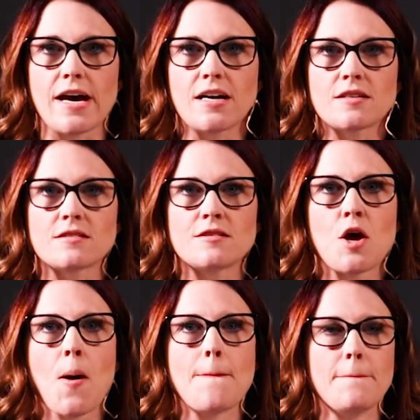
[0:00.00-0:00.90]
x
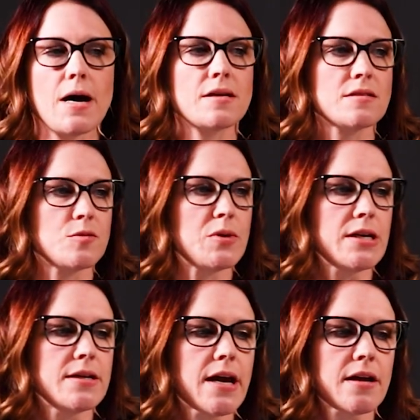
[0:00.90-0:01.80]
must
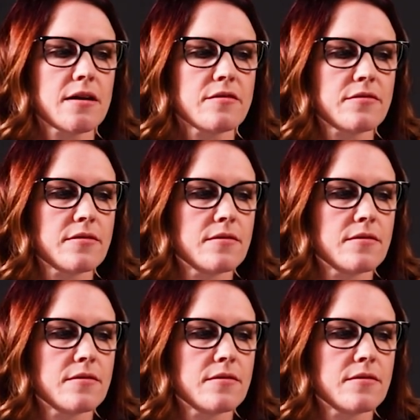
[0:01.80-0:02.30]
be negative.